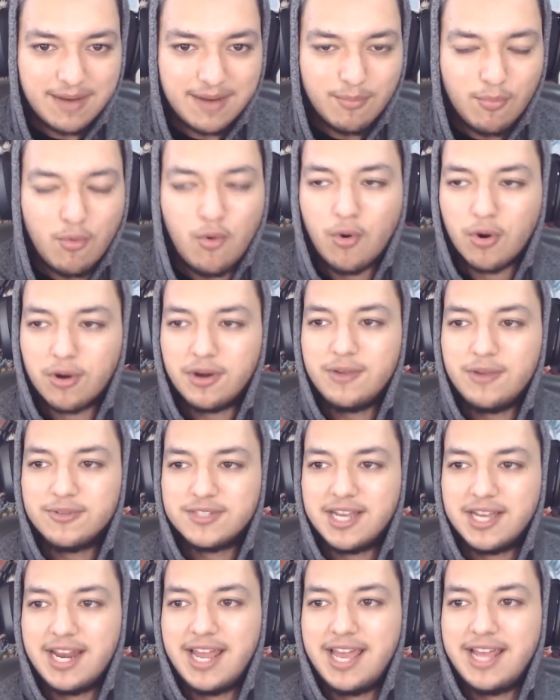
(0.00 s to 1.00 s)
Mori was
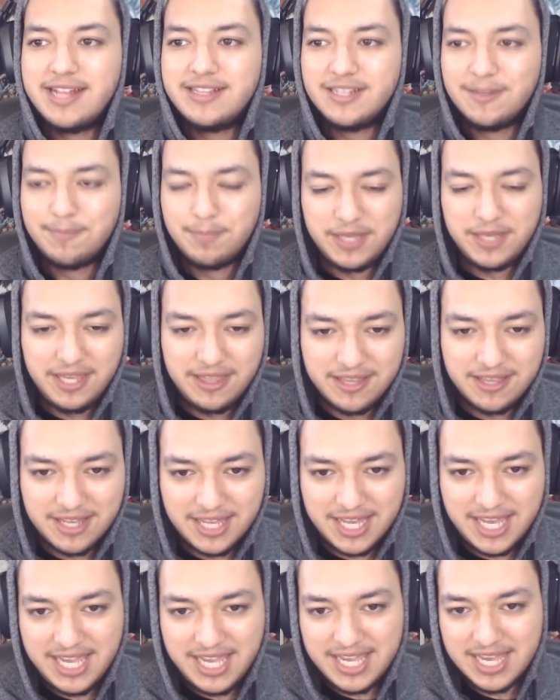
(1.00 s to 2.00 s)
gonna end up being the
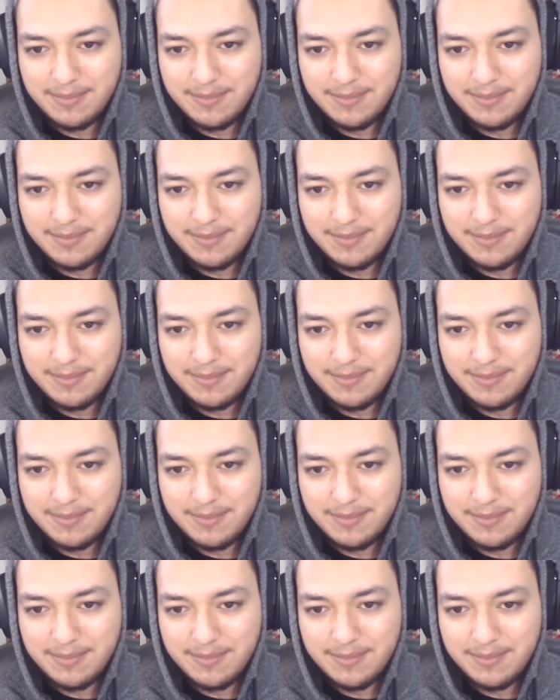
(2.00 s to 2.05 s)
key.